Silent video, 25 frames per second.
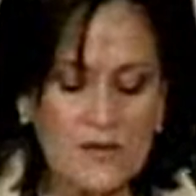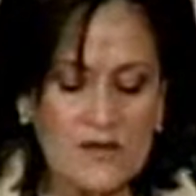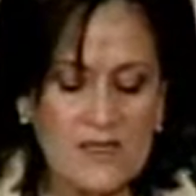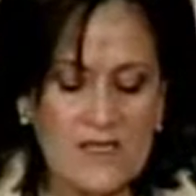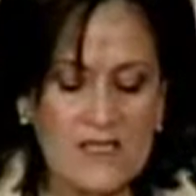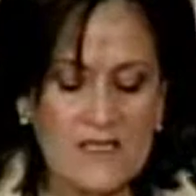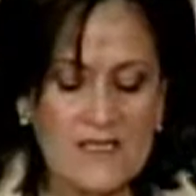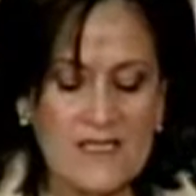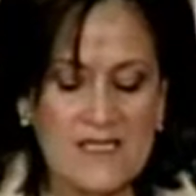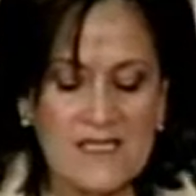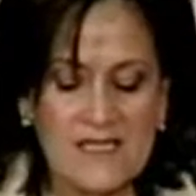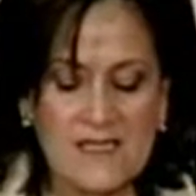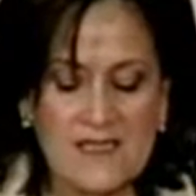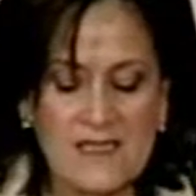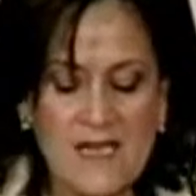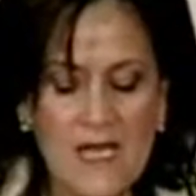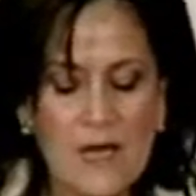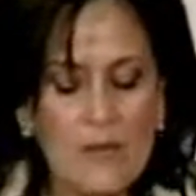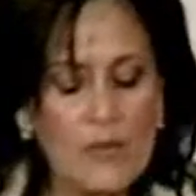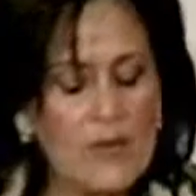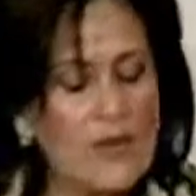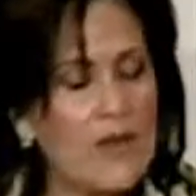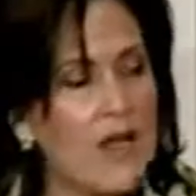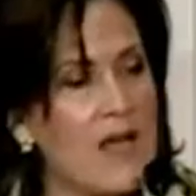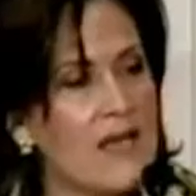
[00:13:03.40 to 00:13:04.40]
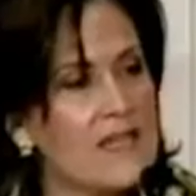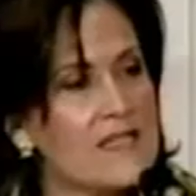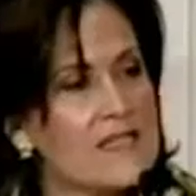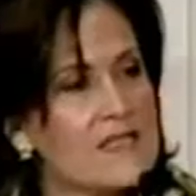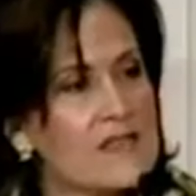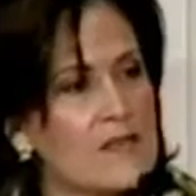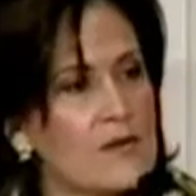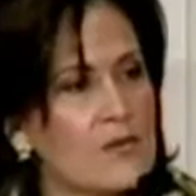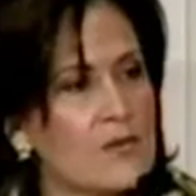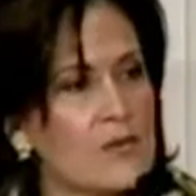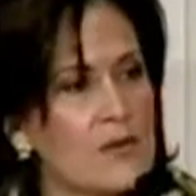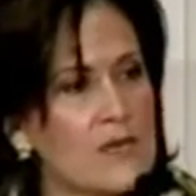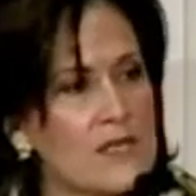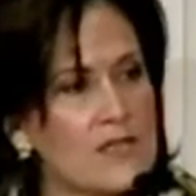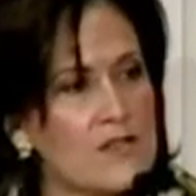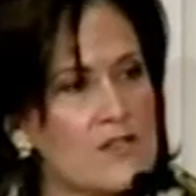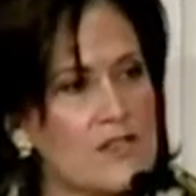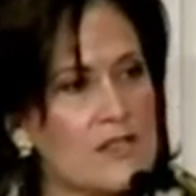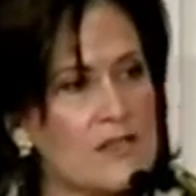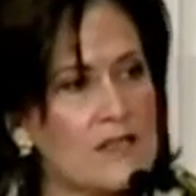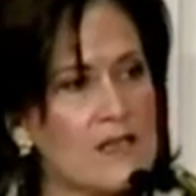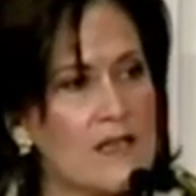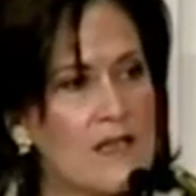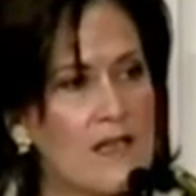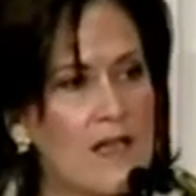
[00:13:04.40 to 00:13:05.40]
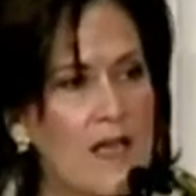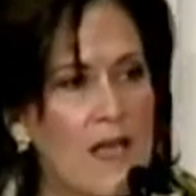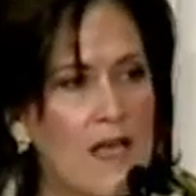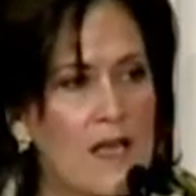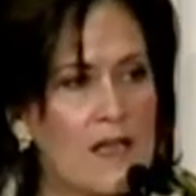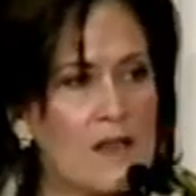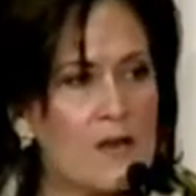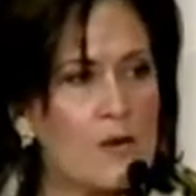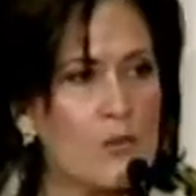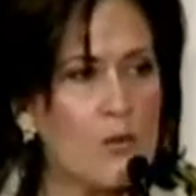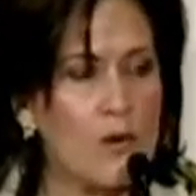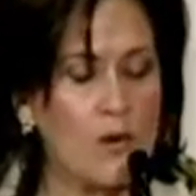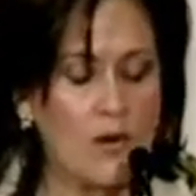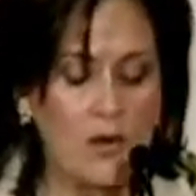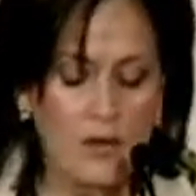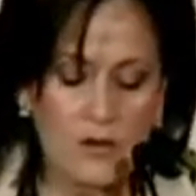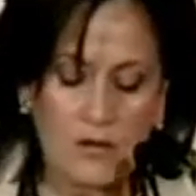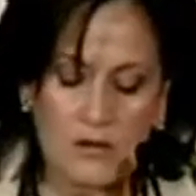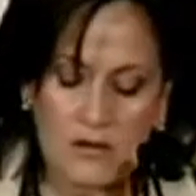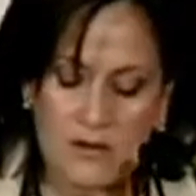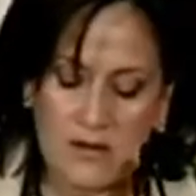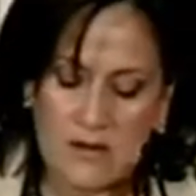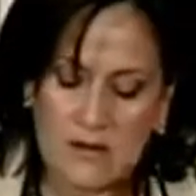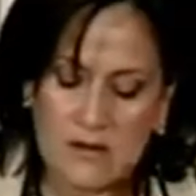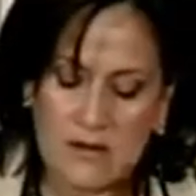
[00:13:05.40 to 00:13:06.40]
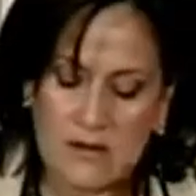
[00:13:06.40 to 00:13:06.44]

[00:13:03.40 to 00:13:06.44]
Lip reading: destabilize the region and the world.